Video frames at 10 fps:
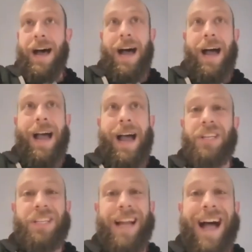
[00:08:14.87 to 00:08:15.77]
I
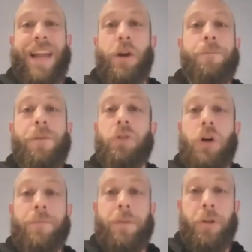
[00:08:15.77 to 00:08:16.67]
just I don't feel
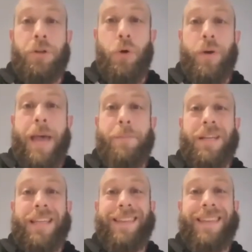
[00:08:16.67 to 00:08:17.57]
comfortable doing that
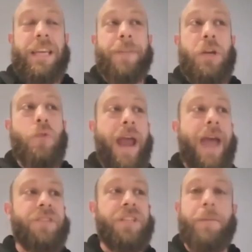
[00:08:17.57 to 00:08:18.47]
because I think if you
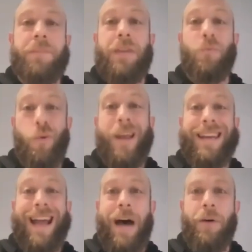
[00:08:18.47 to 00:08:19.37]
have something
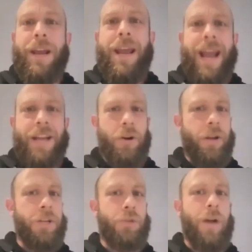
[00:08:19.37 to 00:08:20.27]
written out and you're
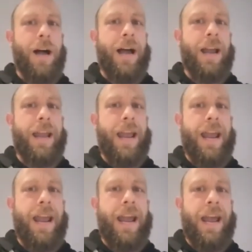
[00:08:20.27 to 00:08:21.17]
going to try
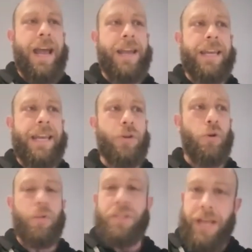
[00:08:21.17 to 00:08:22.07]
and
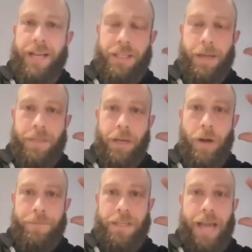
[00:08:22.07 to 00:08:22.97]
either recite something
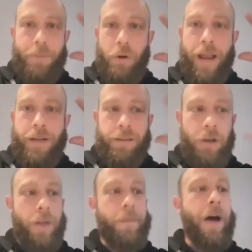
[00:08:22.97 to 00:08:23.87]
off the top of your head you
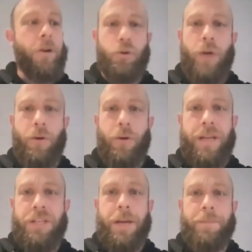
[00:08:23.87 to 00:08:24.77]
thought about or try to
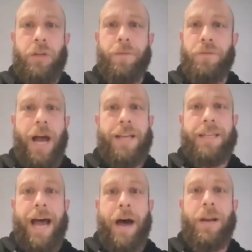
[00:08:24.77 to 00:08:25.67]
read something you've jotted
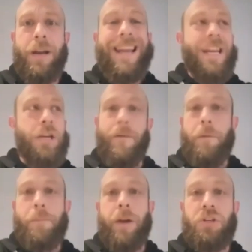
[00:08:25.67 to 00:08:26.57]
down, you have a
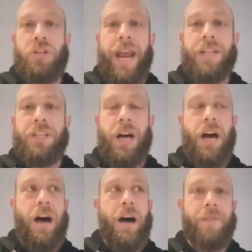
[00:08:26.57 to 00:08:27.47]
better chance
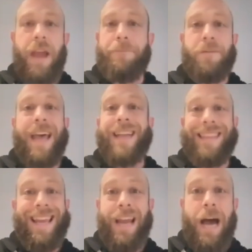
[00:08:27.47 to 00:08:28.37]
of effing that
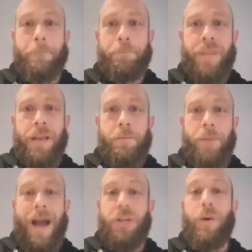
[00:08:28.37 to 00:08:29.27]
thing up
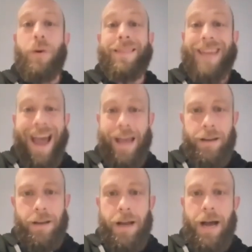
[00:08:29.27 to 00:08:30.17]
by doing that.
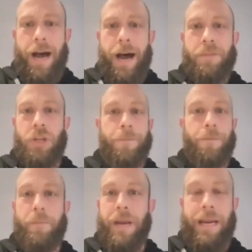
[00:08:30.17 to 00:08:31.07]
Um, so
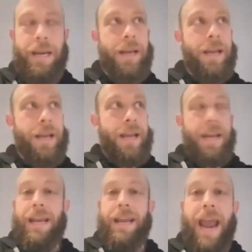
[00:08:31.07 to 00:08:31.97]
for me,
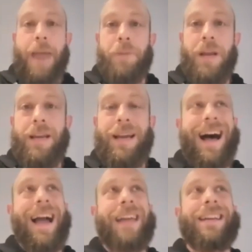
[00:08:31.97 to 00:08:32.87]
it happened.
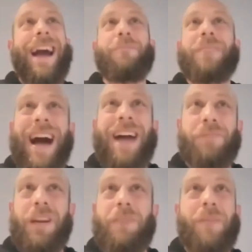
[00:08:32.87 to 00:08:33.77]
I, I'm
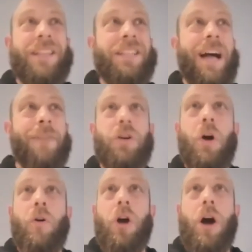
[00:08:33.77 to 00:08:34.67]
confident in myself
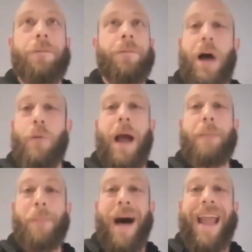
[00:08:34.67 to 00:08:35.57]
going off of how my
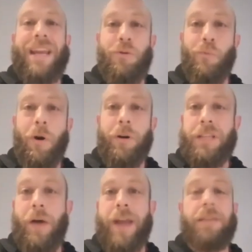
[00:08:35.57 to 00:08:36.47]
mind works,
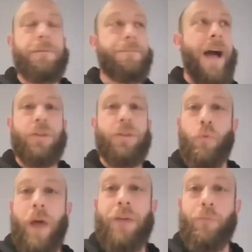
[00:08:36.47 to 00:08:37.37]
how I can find the
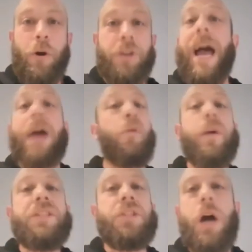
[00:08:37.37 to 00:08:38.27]
right words. I
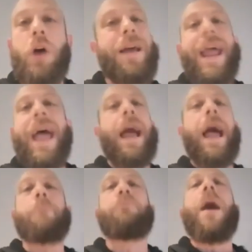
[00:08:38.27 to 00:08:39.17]
always know, and I,
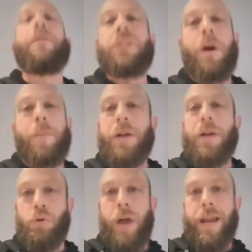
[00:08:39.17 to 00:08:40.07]
I promise you, I'm not
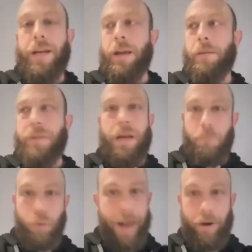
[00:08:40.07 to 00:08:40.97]
trying to be a
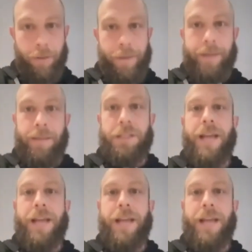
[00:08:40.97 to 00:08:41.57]
braggart about this.